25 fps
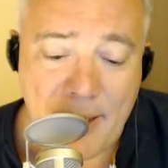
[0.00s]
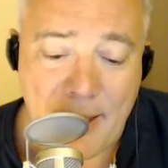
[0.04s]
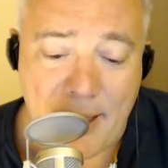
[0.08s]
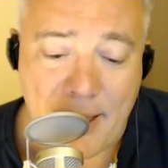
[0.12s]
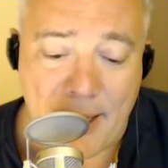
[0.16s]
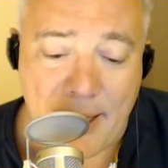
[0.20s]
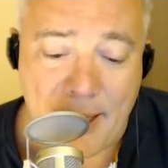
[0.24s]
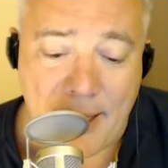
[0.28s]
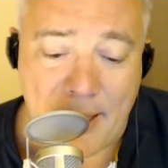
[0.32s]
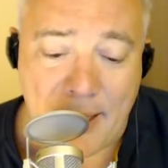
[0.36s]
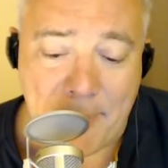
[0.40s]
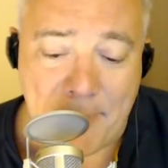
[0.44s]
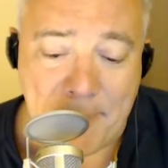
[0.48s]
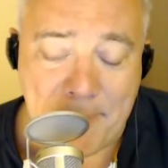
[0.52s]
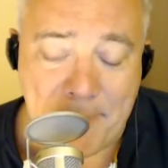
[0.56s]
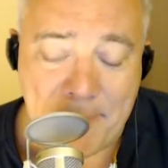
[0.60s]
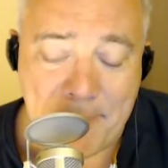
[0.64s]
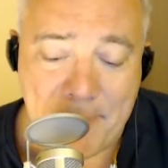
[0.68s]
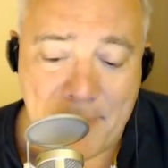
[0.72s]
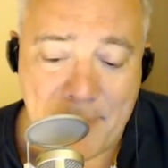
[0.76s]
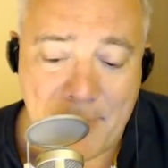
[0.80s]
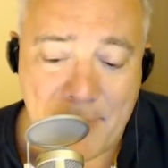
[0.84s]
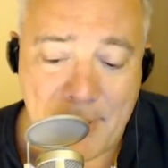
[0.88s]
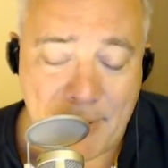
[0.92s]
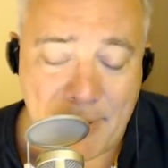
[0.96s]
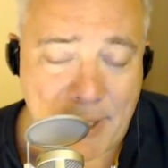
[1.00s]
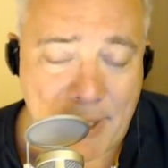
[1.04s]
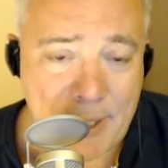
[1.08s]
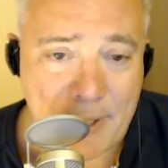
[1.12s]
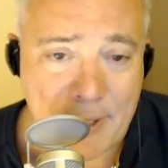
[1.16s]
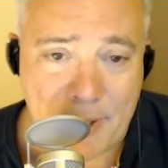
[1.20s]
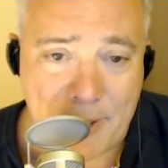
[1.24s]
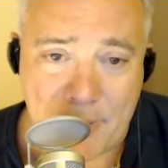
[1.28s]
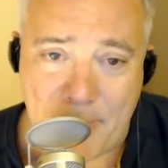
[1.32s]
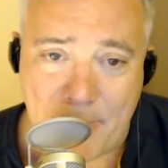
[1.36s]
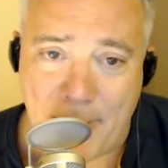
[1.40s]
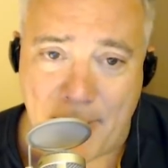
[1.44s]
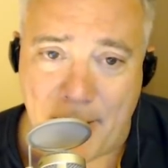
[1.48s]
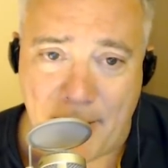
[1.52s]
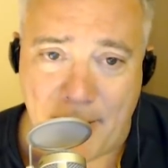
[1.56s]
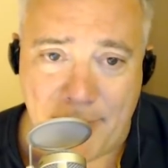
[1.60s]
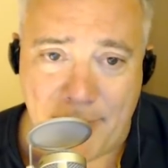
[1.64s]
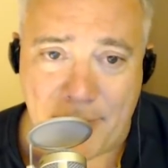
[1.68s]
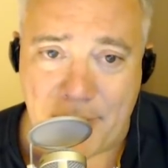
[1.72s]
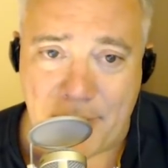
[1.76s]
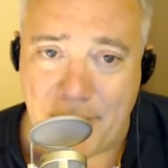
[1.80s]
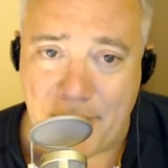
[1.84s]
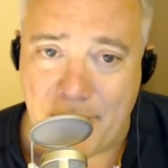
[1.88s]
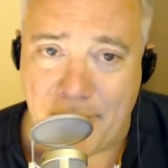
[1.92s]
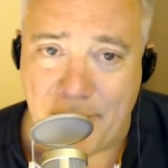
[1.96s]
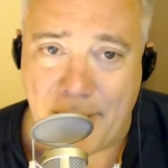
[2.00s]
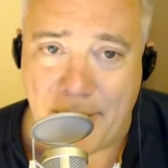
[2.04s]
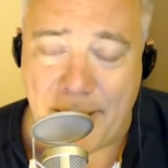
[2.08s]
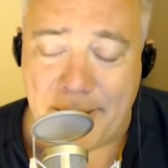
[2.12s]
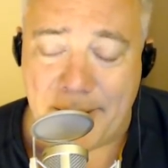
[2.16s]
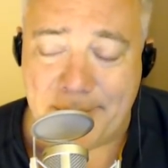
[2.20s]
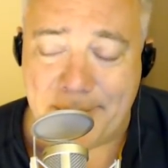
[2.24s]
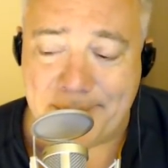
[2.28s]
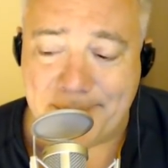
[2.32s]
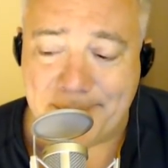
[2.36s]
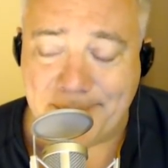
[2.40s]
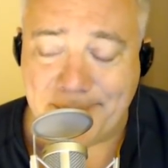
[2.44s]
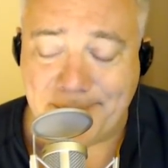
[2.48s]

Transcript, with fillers: Um, Retina display, obviously great.